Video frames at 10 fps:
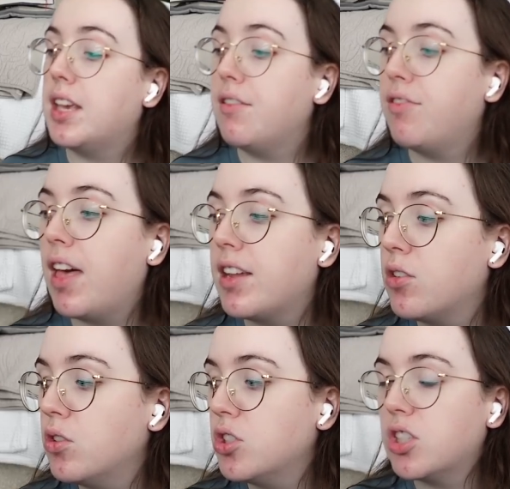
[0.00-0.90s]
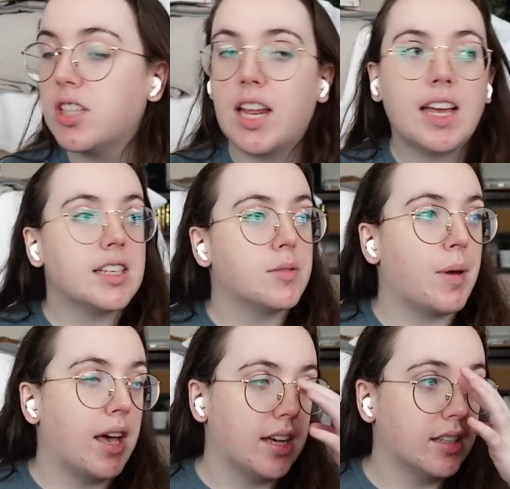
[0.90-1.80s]
give that on to the next
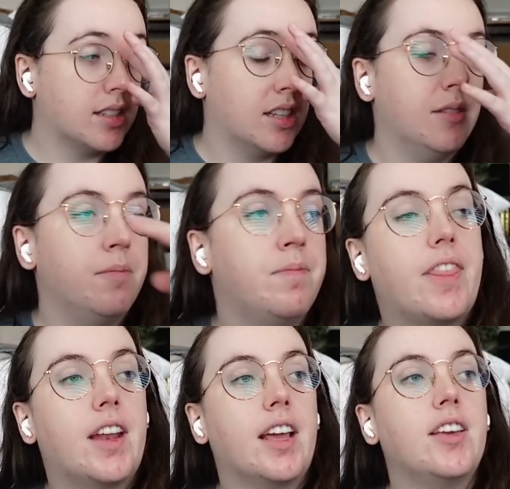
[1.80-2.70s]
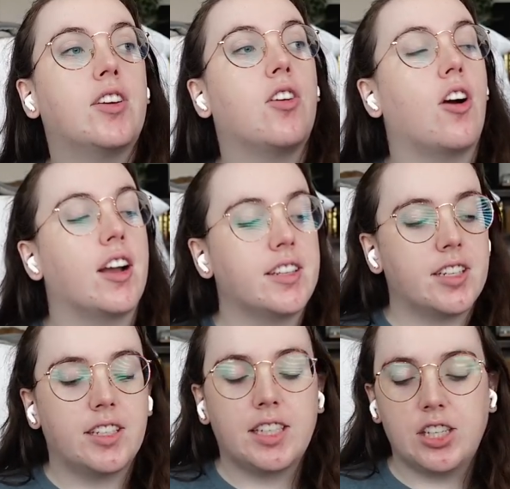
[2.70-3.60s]
person. Then I got
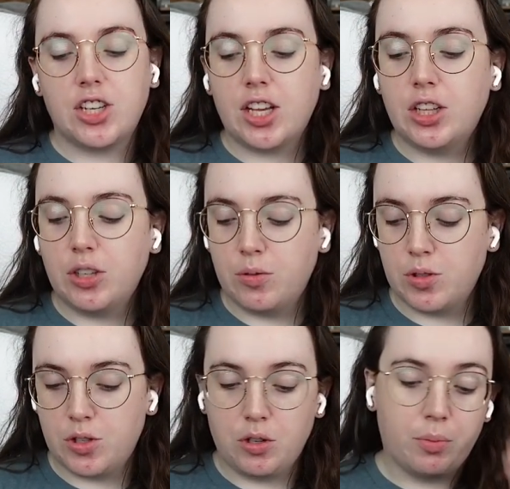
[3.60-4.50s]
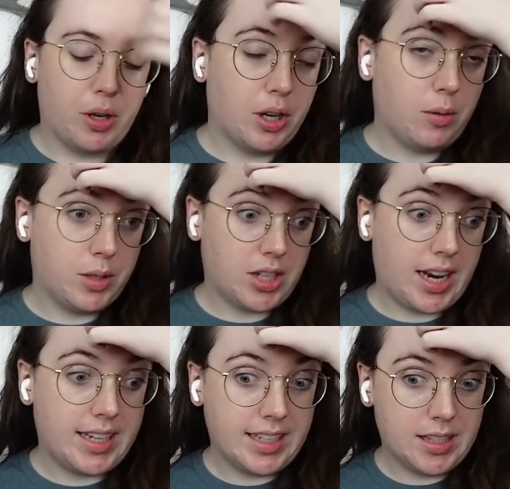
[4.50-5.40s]
TJ Klune's new book, which
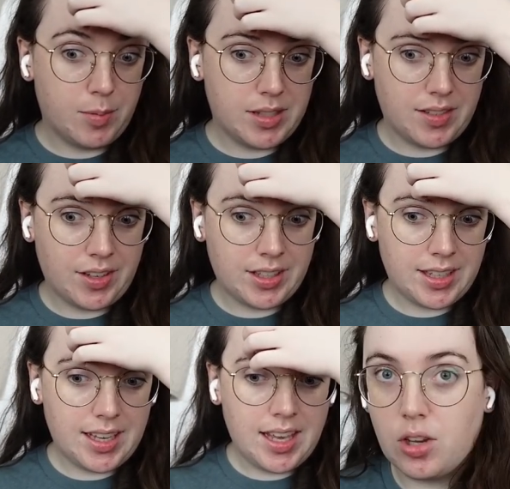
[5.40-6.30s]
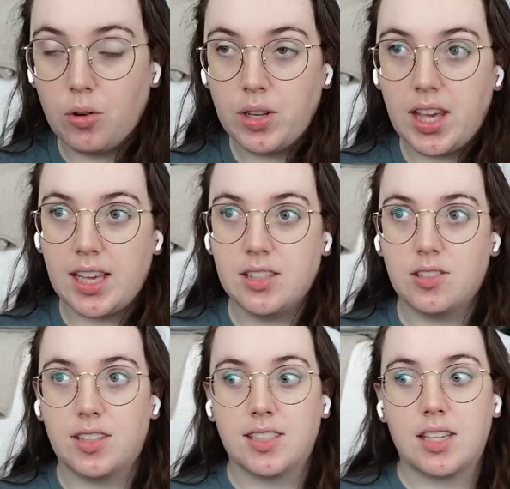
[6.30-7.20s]
I did specifically go to
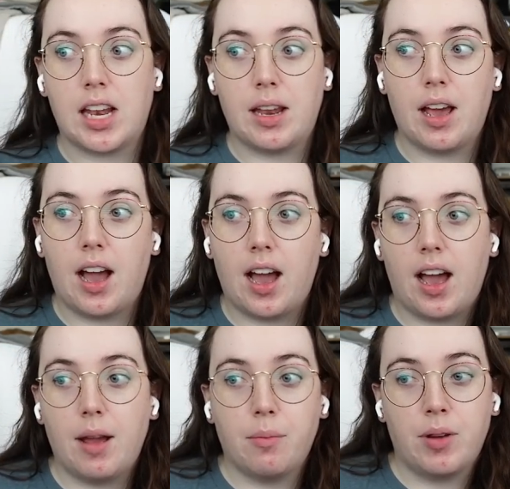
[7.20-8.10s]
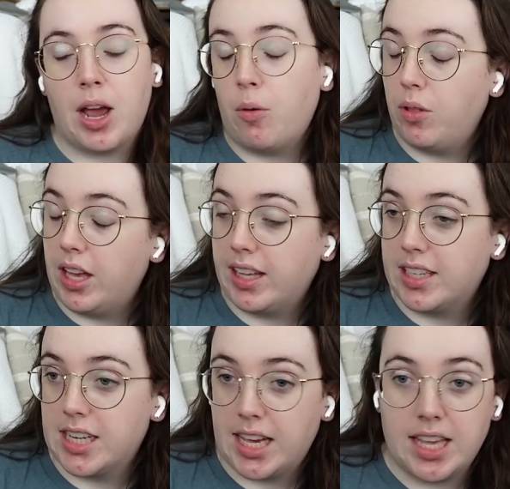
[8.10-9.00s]
cancel this. And I'm now like,
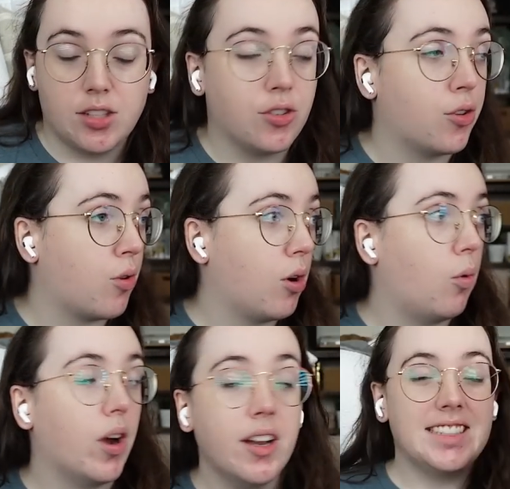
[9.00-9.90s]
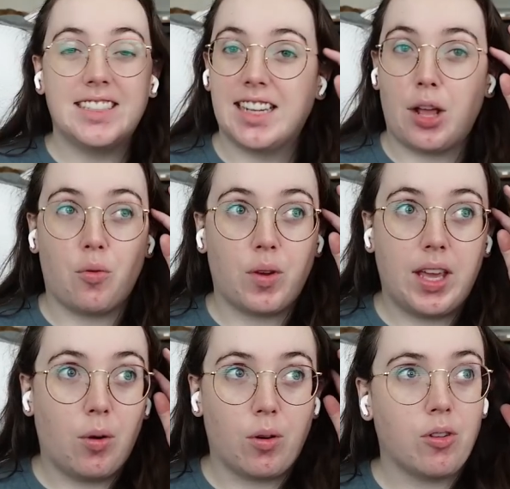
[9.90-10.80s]
did I cancel the wrong one? Did I
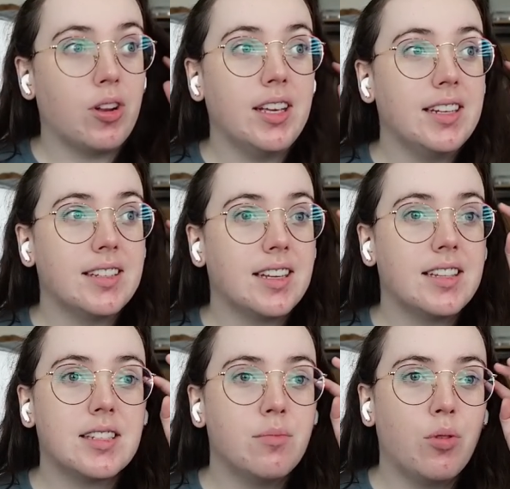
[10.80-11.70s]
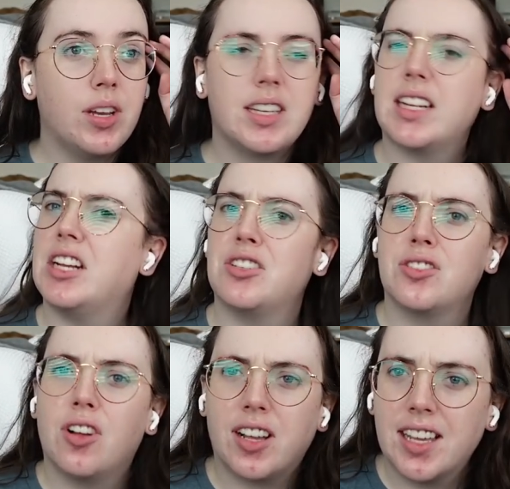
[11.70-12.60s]
reorder it at some point? Did I
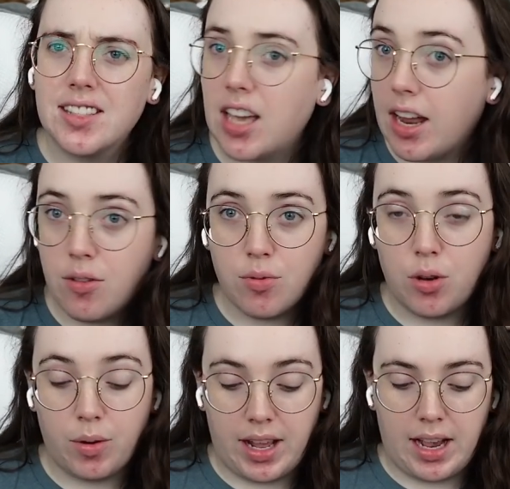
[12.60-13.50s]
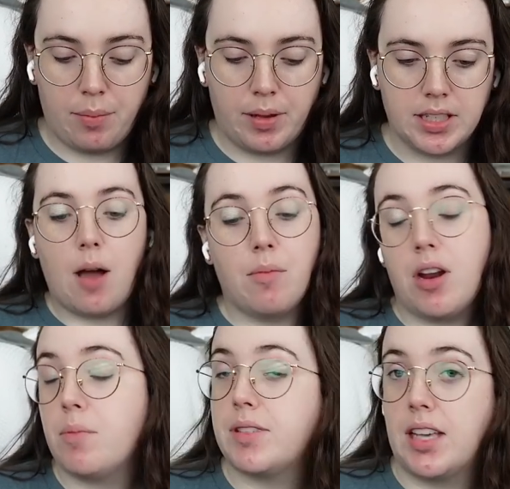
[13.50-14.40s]
just not cancel? I don't know what happened. I'm
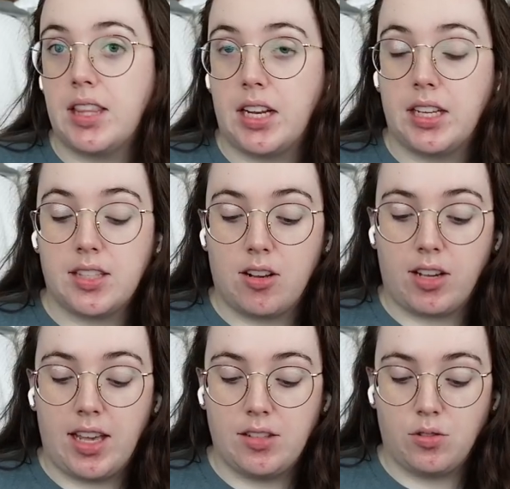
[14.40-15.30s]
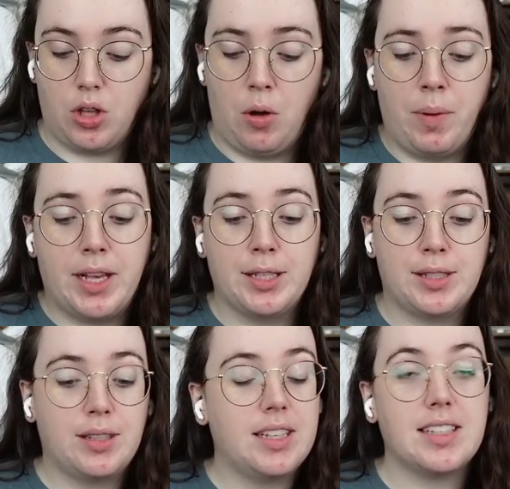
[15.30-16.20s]
not upset that it's not canceled though,
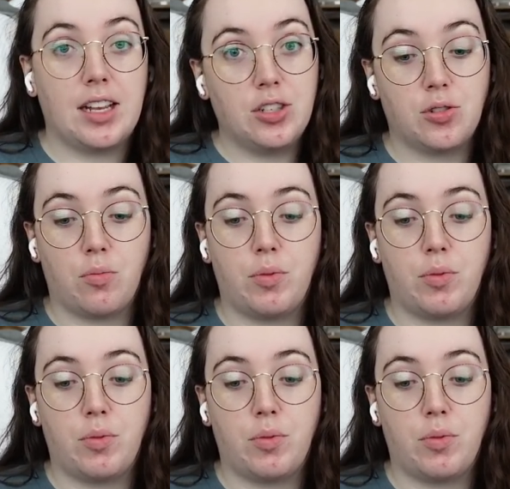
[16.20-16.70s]
because these edges are